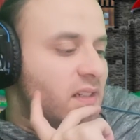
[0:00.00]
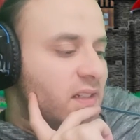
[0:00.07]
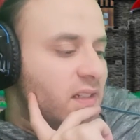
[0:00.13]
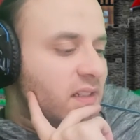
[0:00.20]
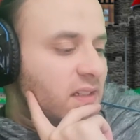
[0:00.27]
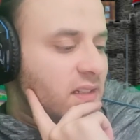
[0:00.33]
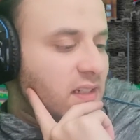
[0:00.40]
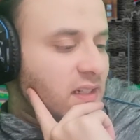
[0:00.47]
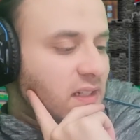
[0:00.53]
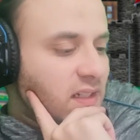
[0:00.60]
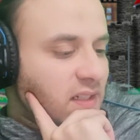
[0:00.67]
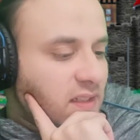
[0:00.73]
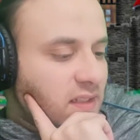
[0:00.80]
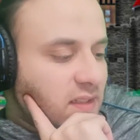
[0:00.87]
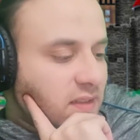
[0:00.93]

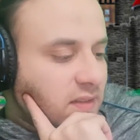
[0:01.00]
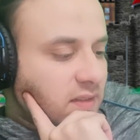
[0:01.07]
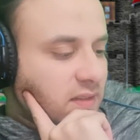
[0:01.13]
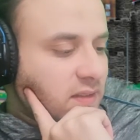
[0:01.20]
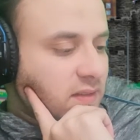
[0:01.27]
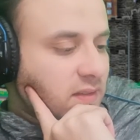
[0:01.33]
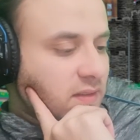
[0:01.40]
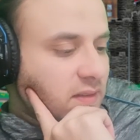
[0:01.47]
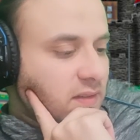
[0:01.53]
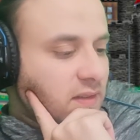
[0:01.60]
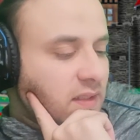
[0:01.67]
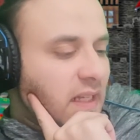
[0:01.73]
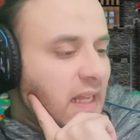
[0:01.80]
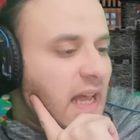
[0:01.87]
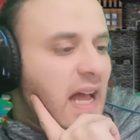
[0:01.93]
Yeah,
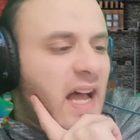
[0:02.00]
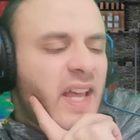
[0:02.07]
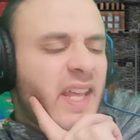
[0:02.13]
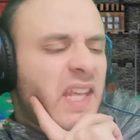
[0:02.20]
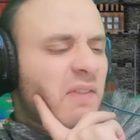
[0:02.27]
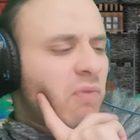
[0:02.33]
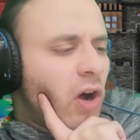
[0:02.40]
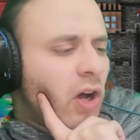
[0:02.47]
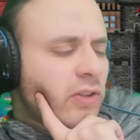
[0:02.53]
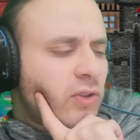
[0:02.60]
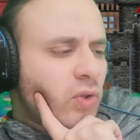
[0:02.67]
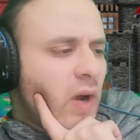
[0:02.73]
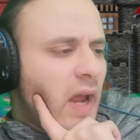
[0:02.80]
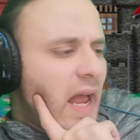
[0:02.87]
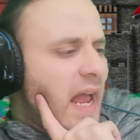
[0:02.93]
he won't
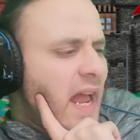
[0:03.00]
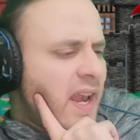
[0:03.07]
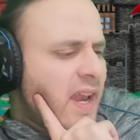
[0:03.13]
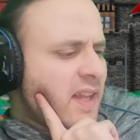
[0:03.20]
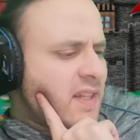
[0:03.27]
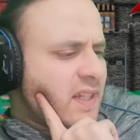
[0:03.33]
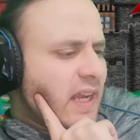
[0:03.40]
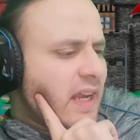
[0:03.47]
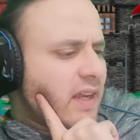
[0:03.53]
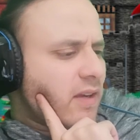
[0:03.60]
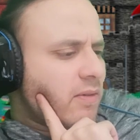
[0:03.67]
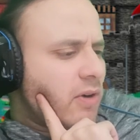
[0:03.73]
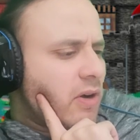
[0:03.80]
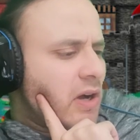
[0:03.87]
do anything.